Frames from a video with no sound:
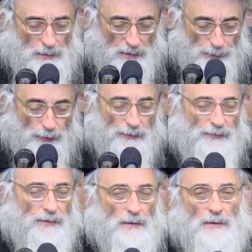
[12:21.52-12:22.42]
On a
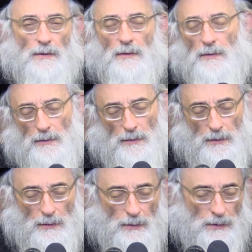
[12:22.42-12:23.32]
personal
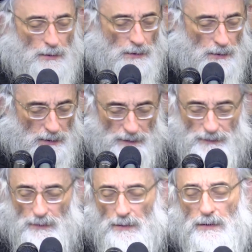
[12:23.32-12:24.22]

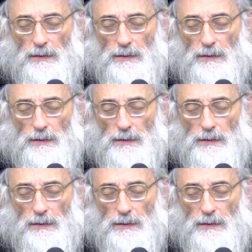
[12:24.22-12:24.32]
level,